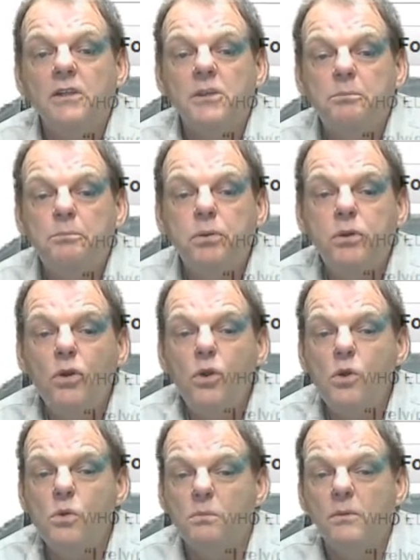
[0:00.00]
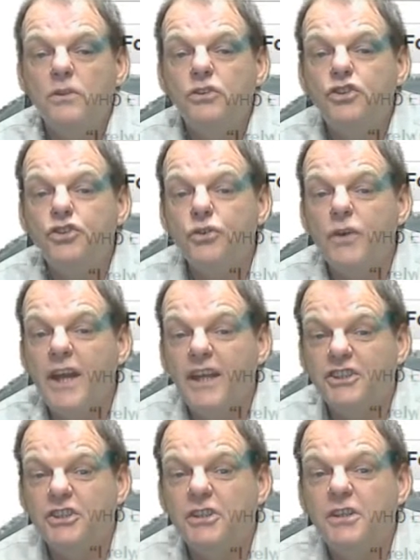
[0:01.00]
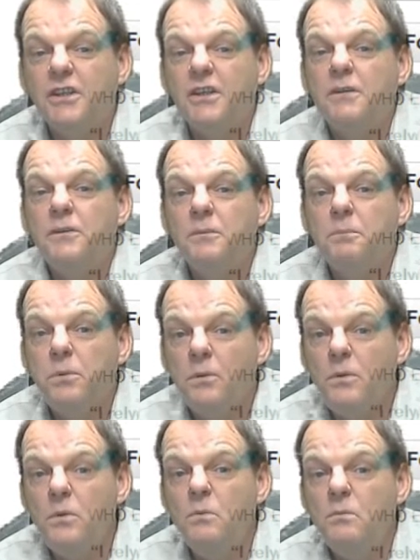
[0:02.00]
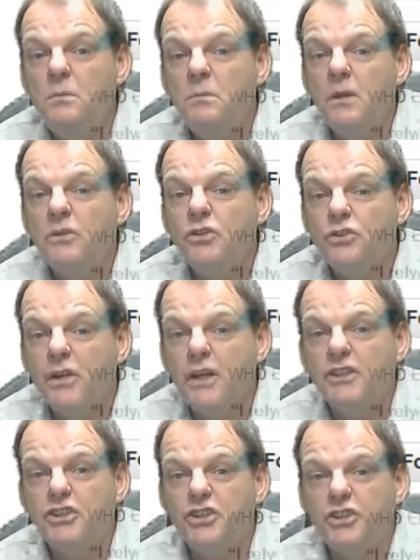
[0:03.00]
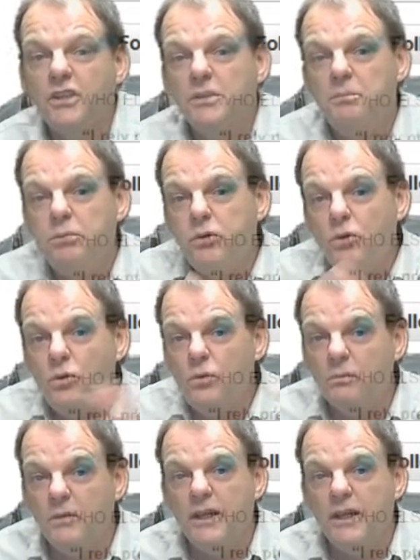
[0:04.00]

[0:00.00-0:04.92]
The plume stretched, plume stretched, the plume.